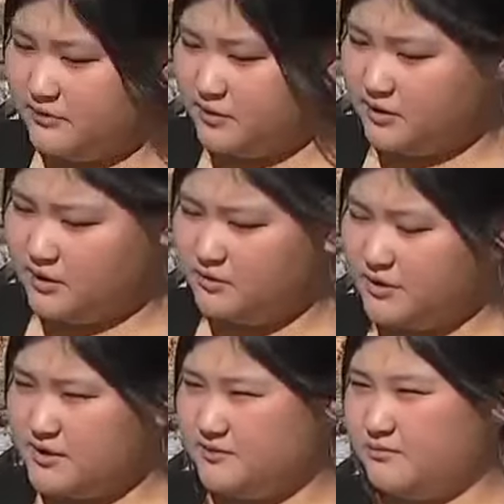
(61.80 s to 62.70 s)
If a
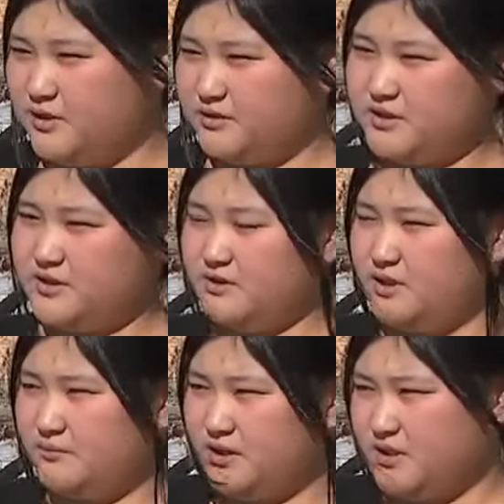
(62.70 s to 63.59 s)
goat isn't milked in
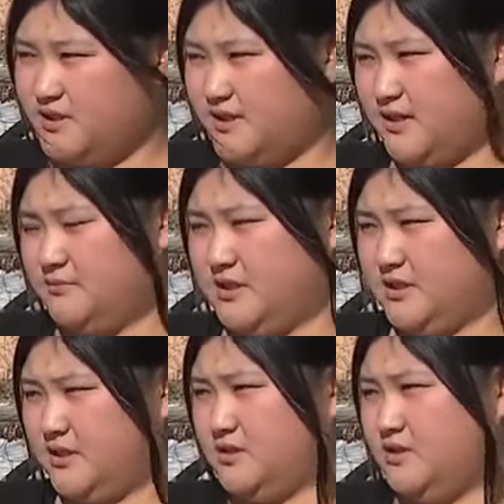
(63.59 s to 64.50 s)
the right amount of time,
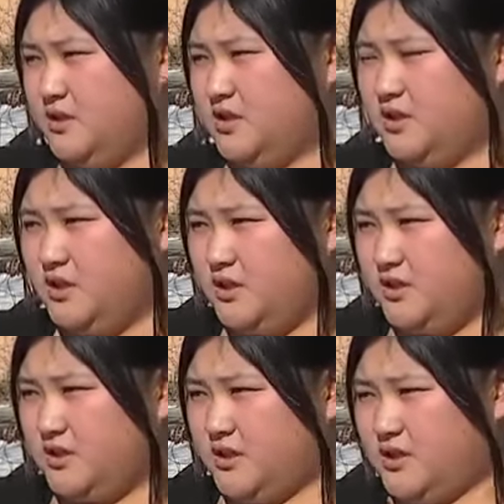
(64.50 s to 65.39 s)
then
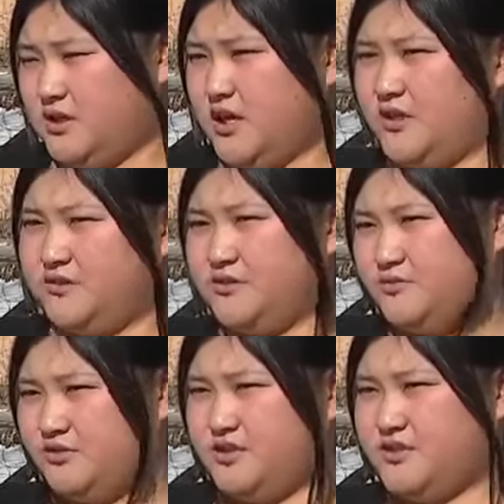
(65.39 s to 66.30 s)
their
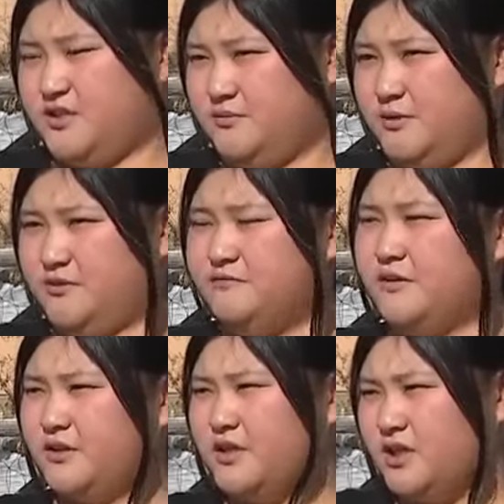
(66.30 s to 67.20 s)
udders will just keep on
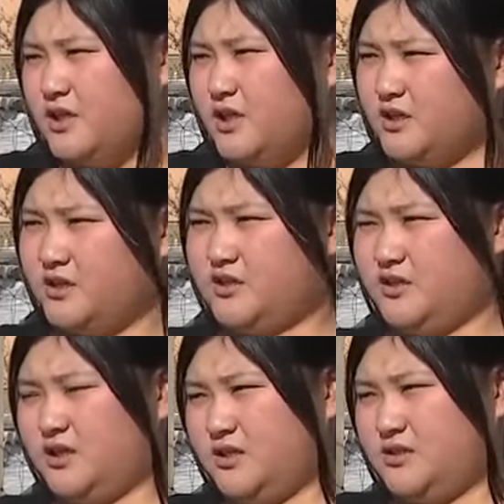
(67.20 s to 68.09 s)
filling and
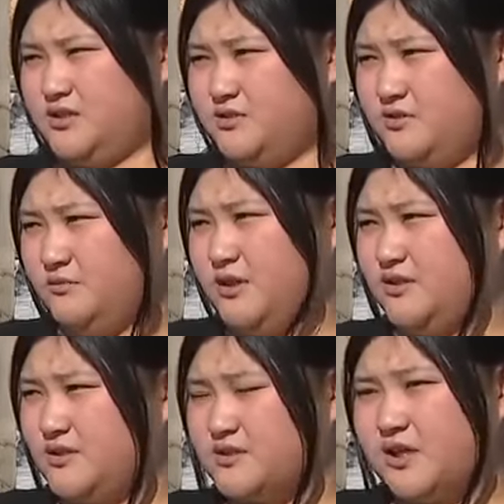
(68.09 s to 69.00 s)
it can cause extreme
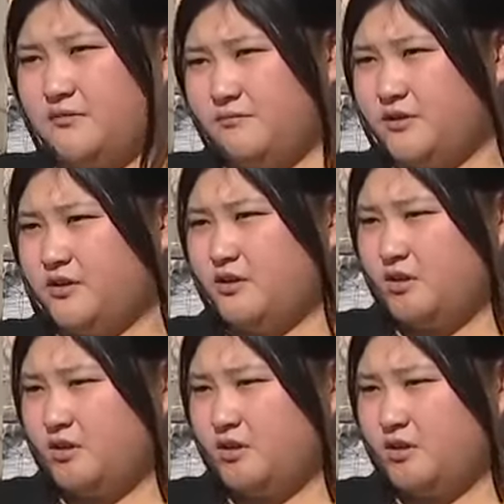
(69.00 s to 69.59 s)
like discomfort.